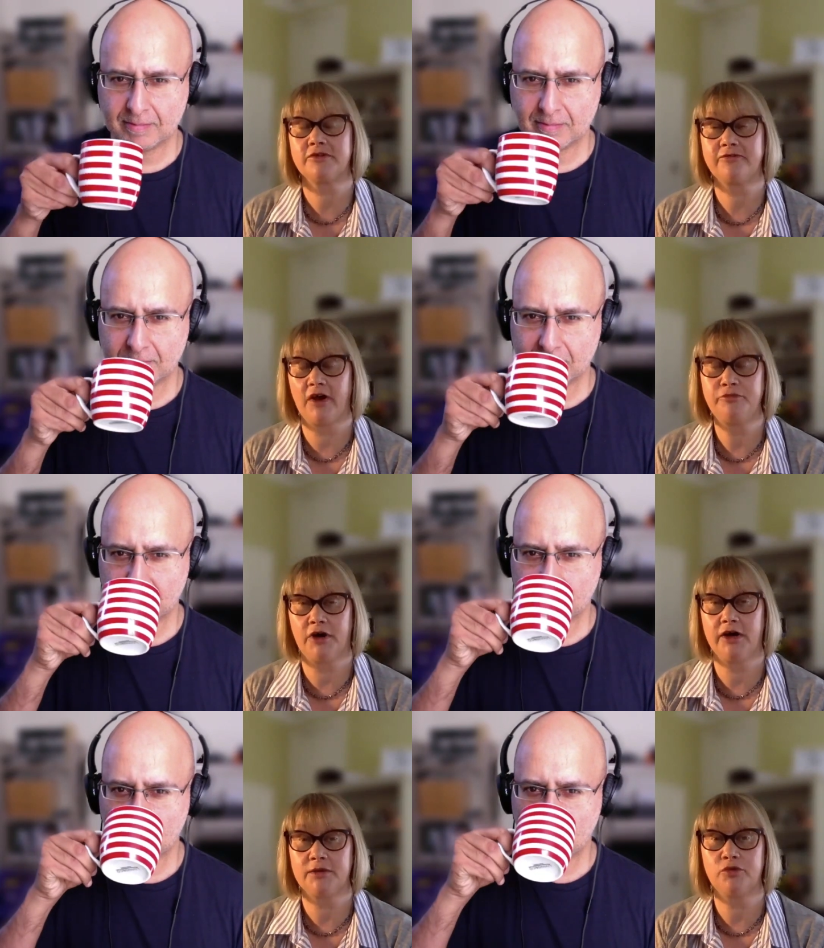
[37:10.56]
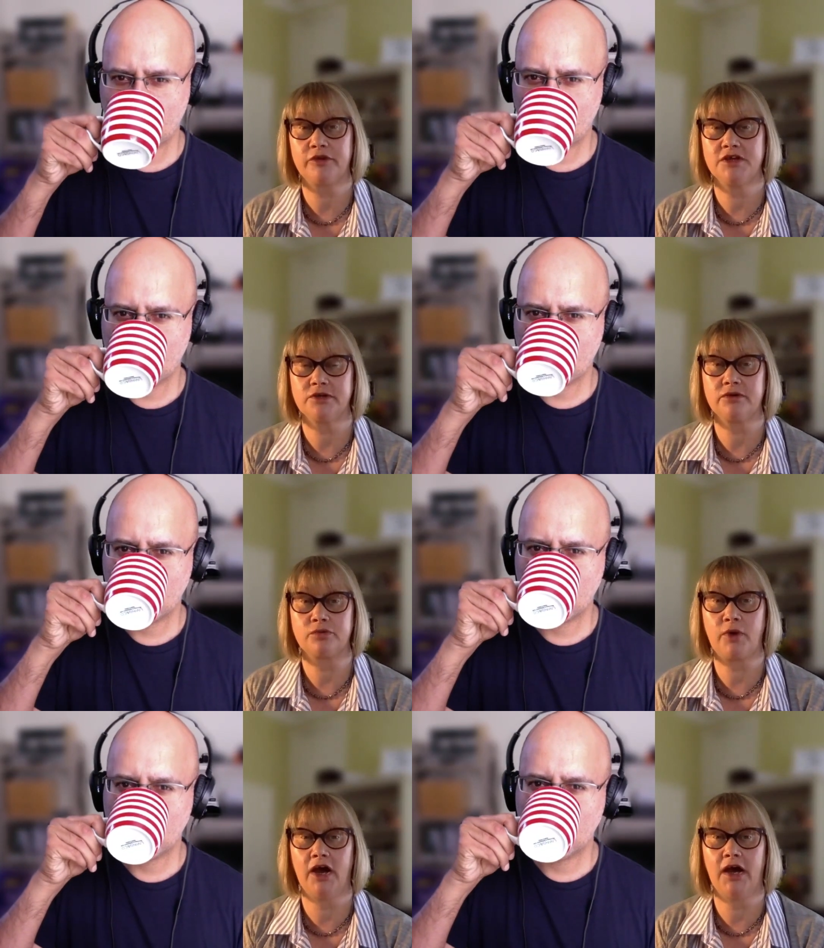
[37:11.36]
Speaker 1: to find pride in what they're doing
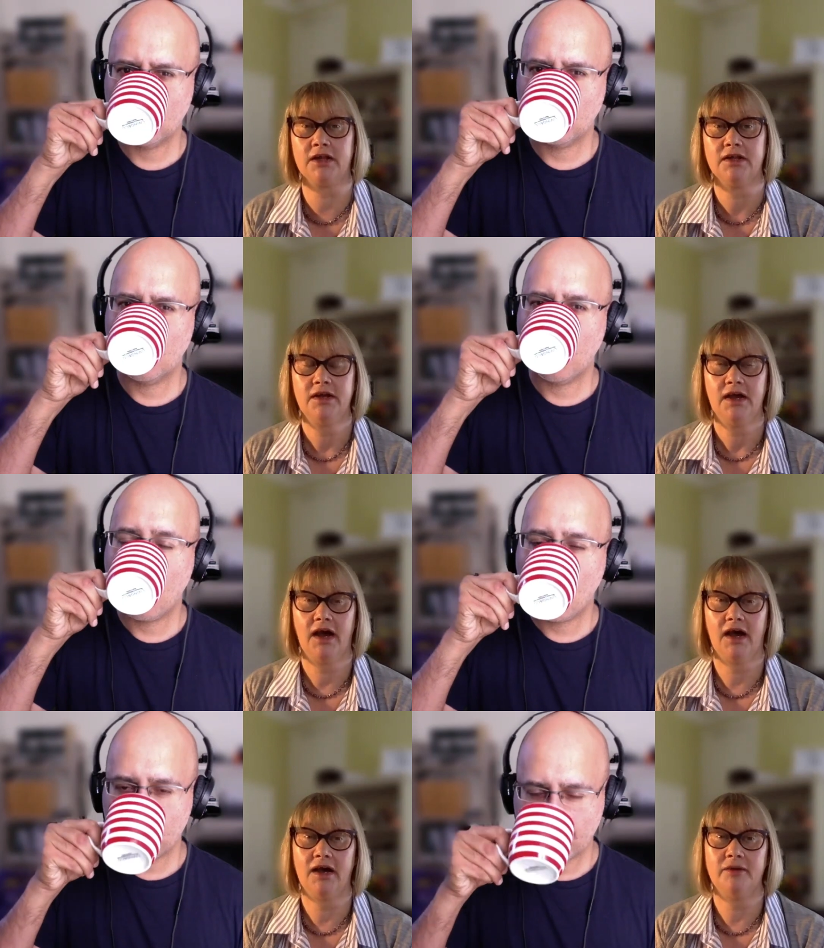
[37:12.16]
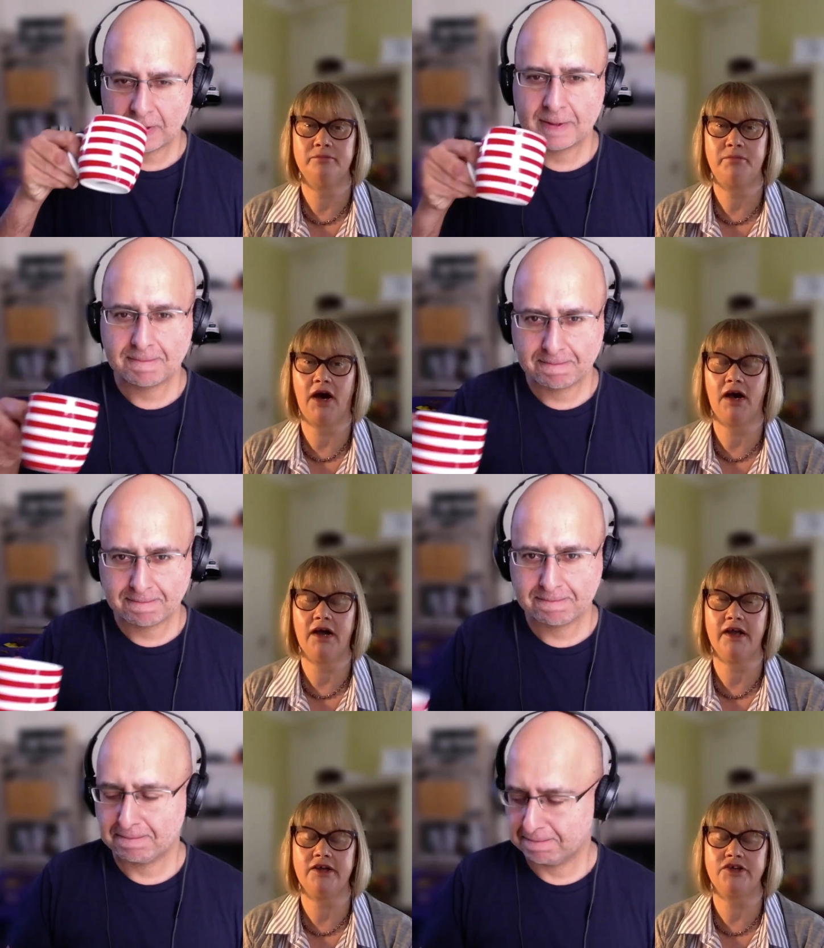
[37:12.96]
as well um,
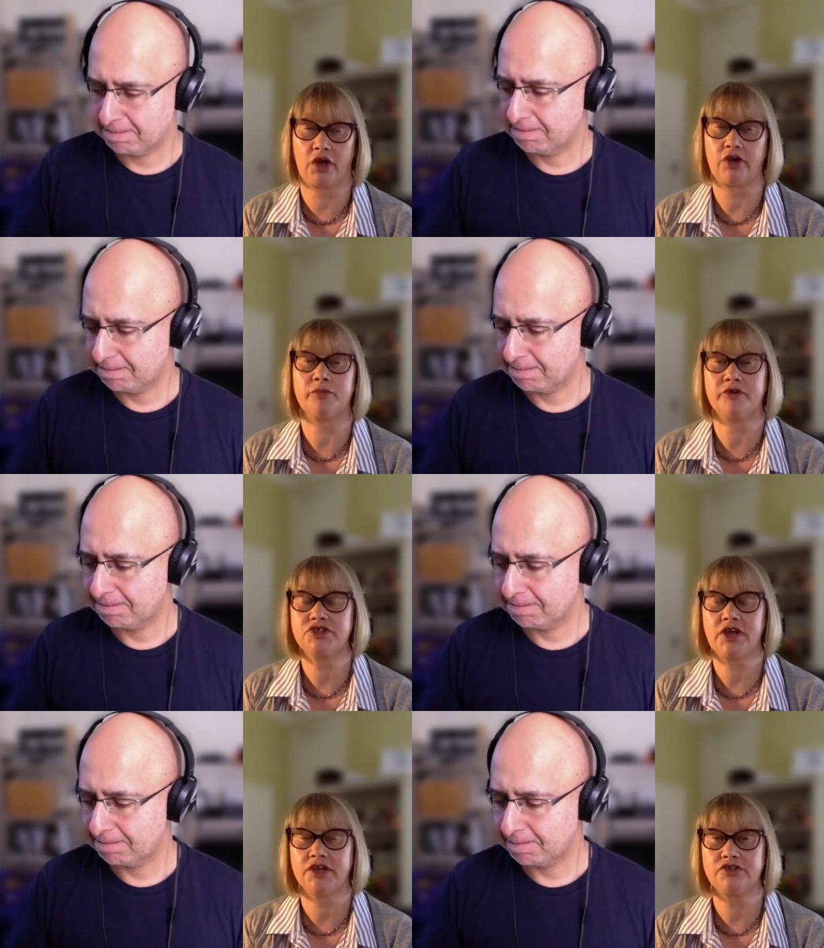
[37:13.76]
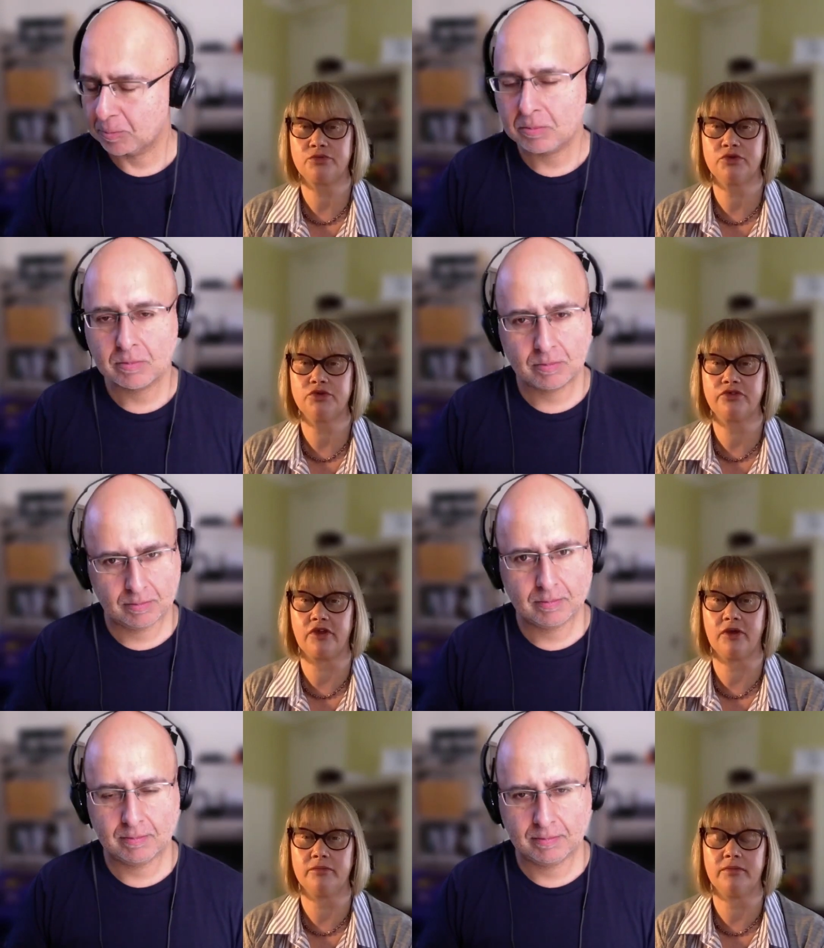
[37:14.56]
by showing appreciation towards
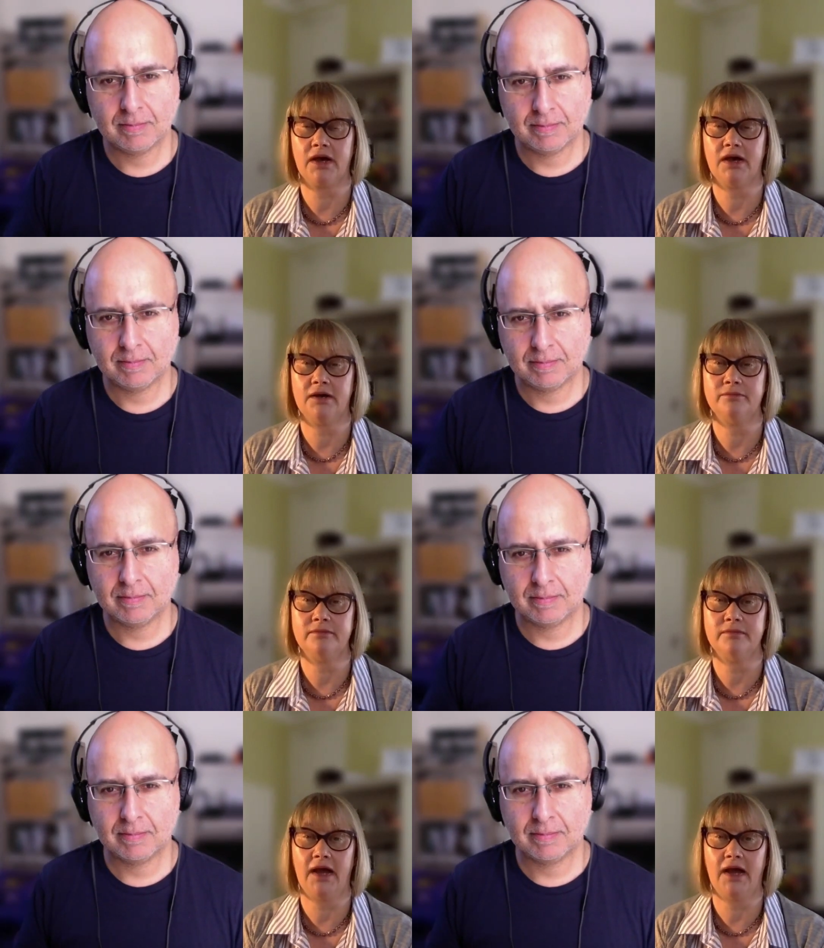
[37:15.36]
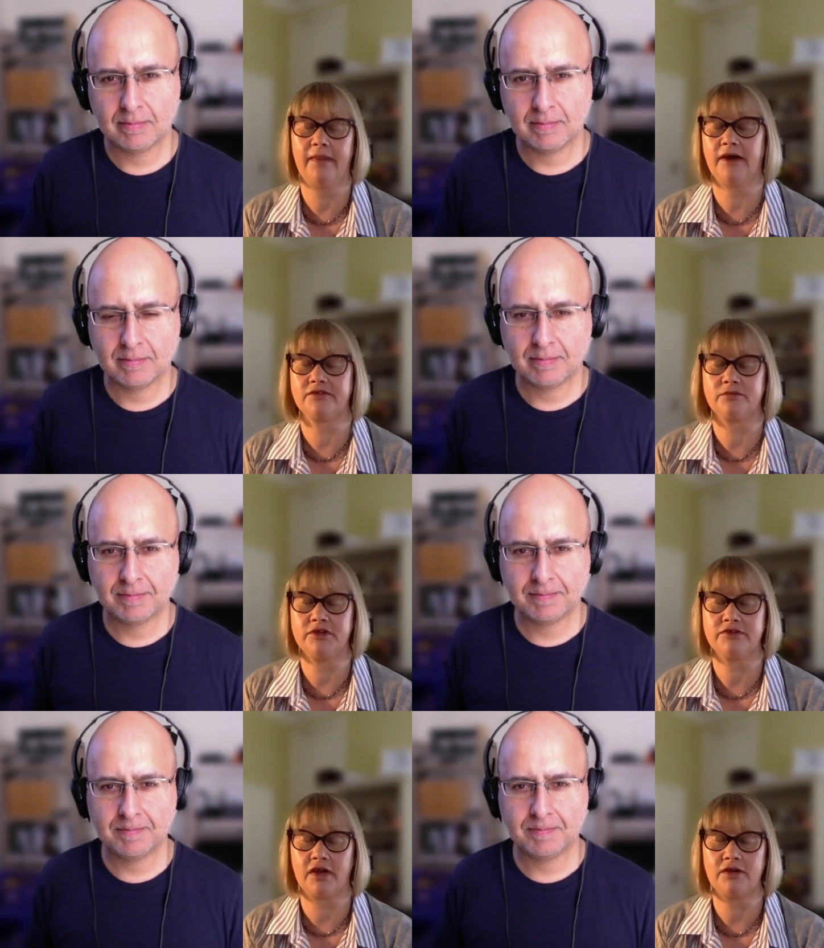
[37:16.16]
them. Um, and that doesn't
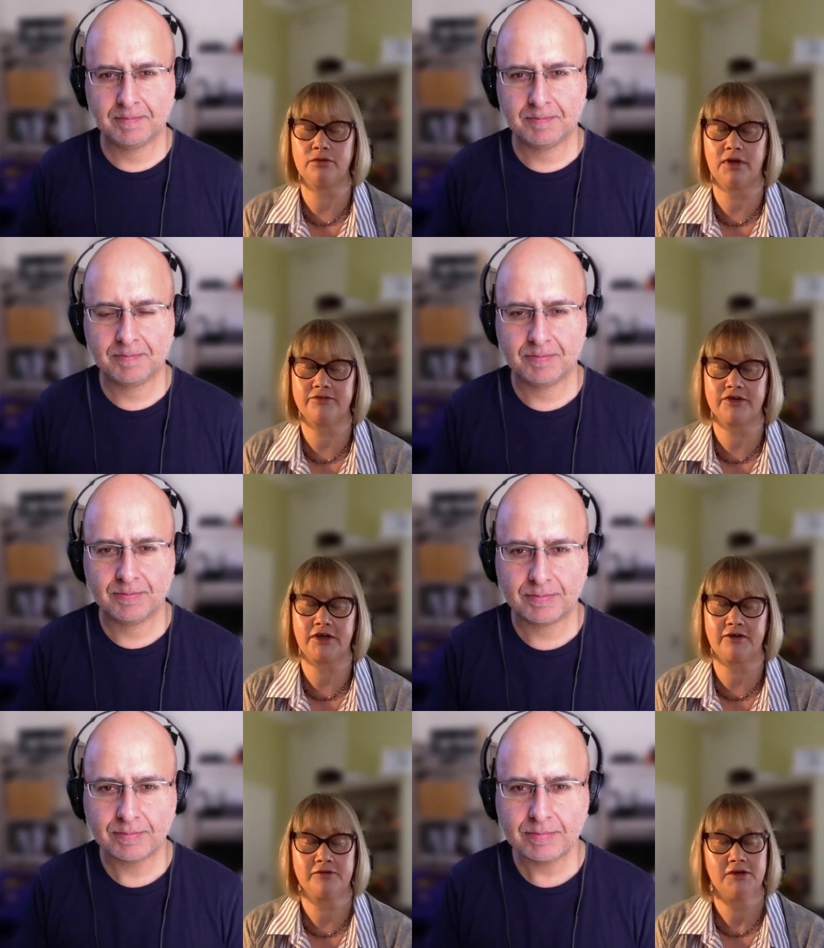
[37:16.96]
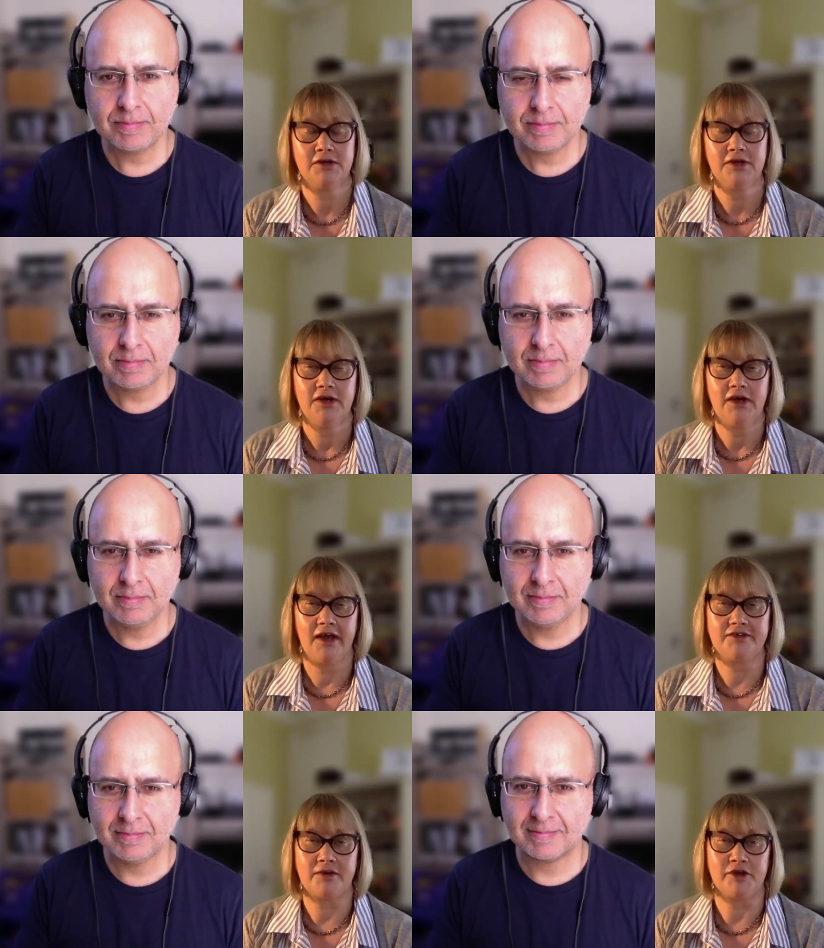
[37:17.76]
mean to say you all have to kind of
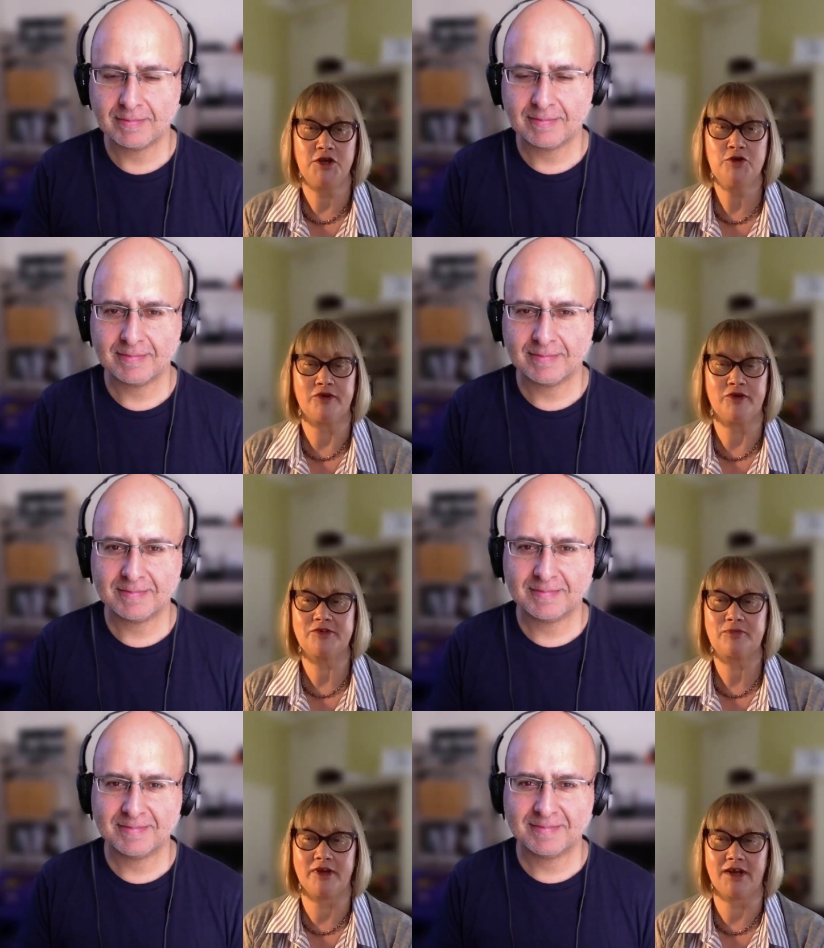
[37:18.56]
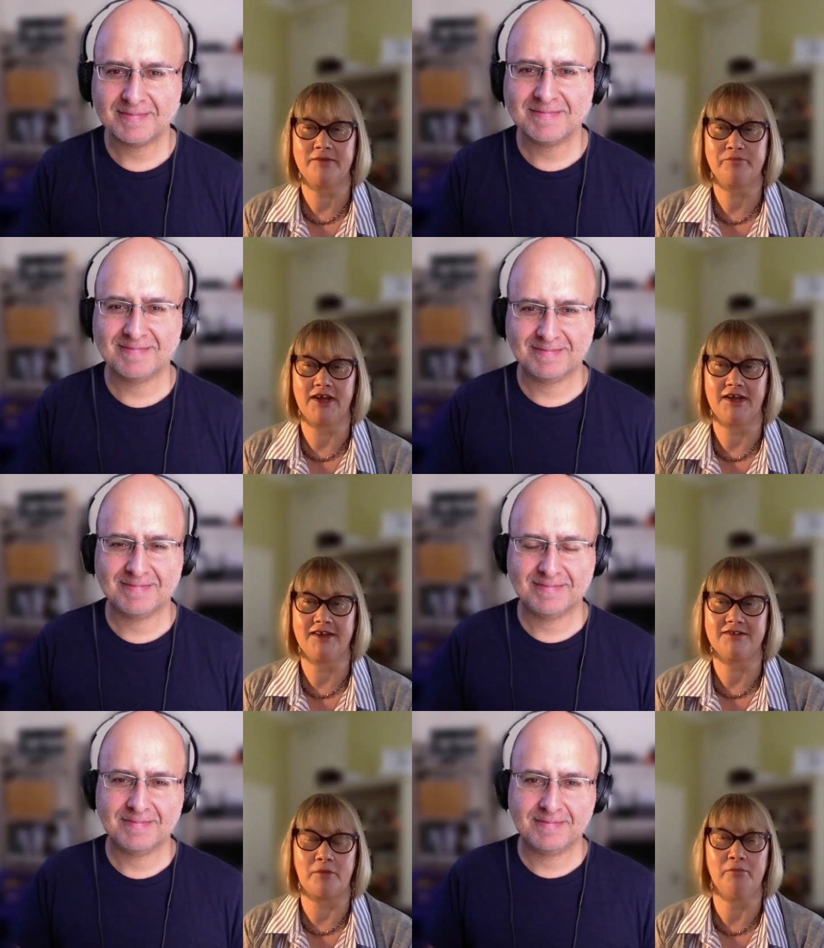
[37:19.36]
exhibit hubris, but it, but it is a